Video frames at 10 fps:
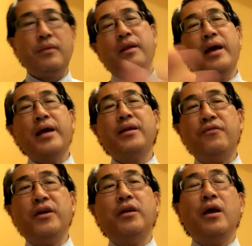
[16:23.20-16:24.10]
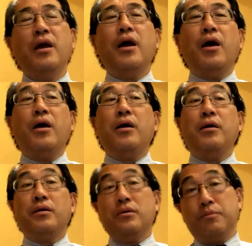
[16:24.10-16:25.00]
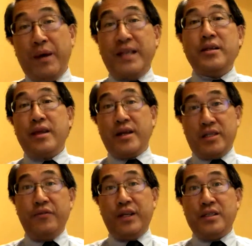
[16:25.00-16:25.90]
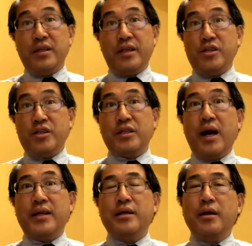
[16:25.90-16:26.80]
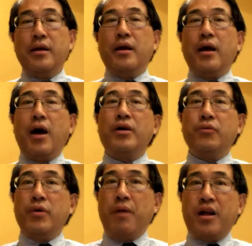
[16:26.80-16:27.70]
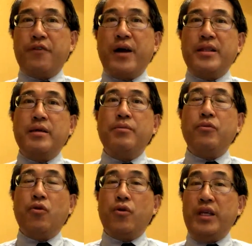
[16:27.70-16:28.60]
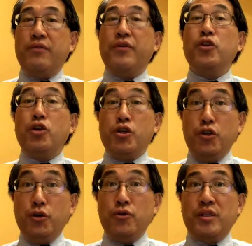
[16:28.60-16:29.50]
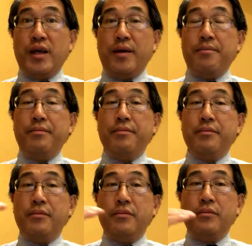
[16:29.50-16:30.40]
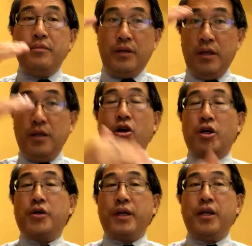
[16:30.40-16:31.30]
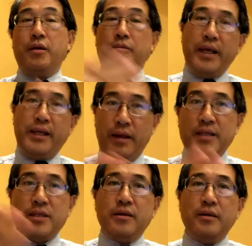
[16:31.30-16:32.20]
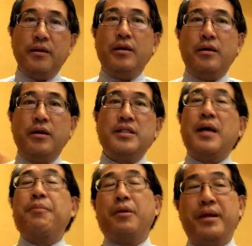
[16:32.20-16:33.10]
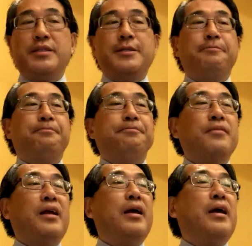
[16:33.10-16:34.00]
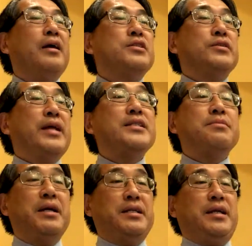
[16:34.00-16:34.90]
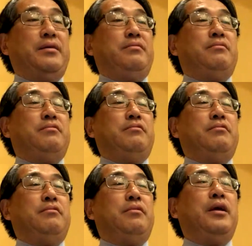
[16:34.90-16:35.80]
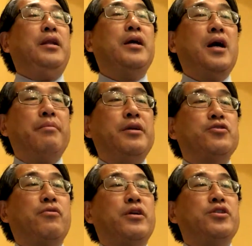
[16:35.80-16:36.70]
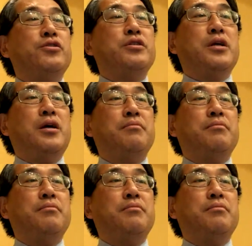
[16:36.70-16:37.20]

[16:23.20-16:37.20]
And even based on the activities that they just got, how can we modify them or even use them in our curriculum, like as a supplement? So that's Monday. Any comments or questions on